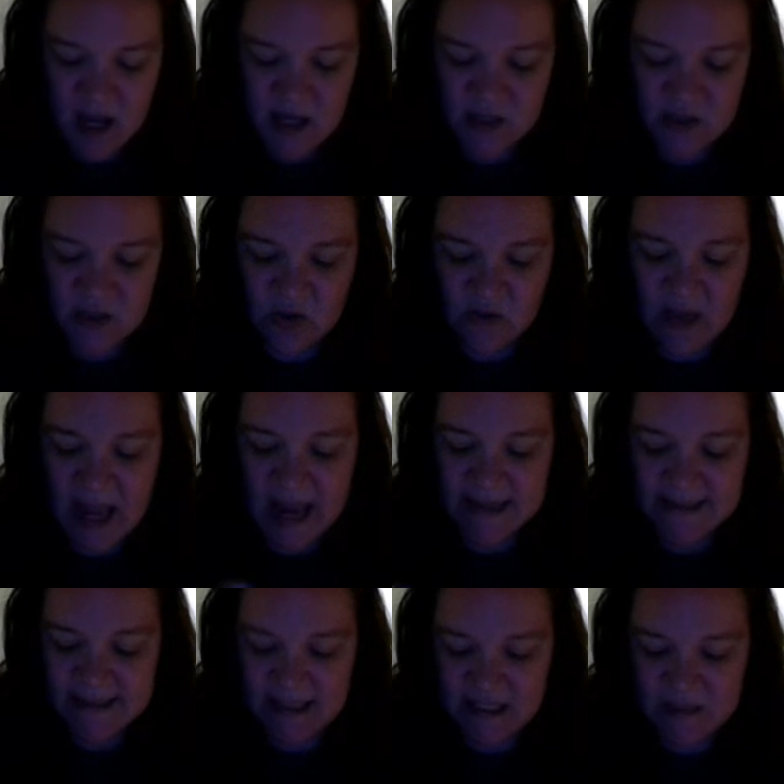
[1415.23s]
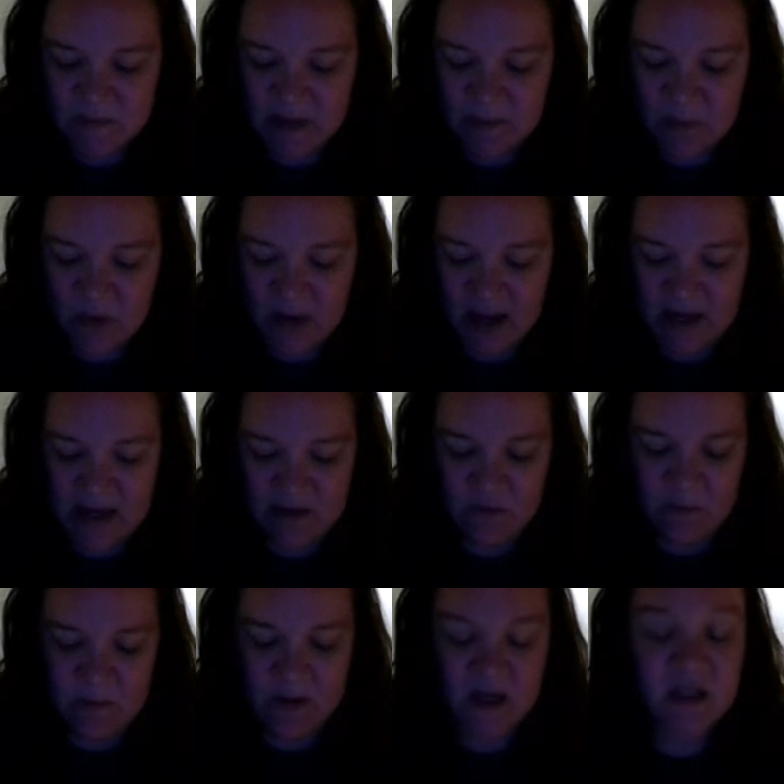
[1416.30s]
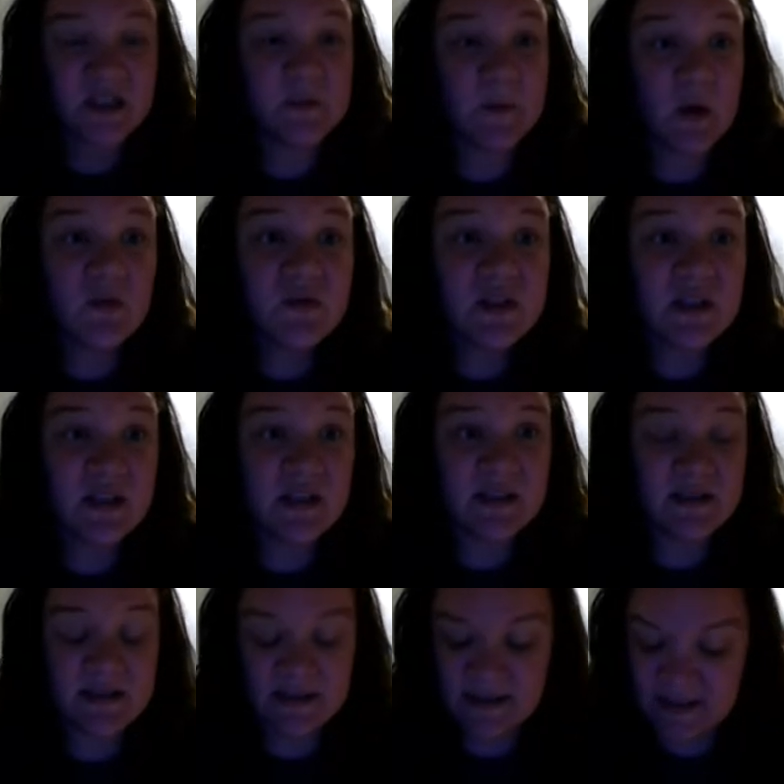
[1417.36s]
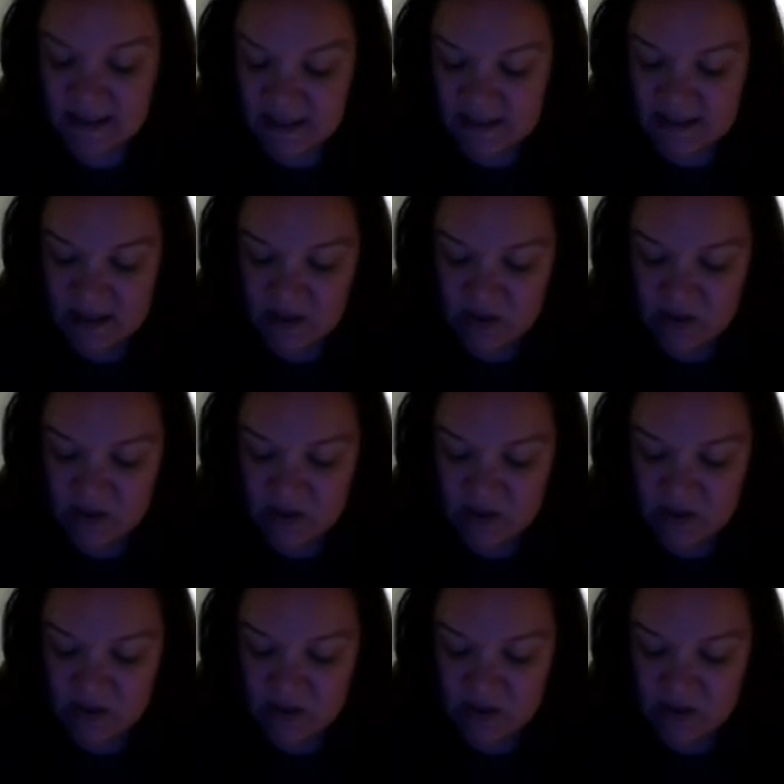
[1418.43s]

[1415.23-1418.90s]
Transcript: And so the Aztecs people had never been exposed to this disease.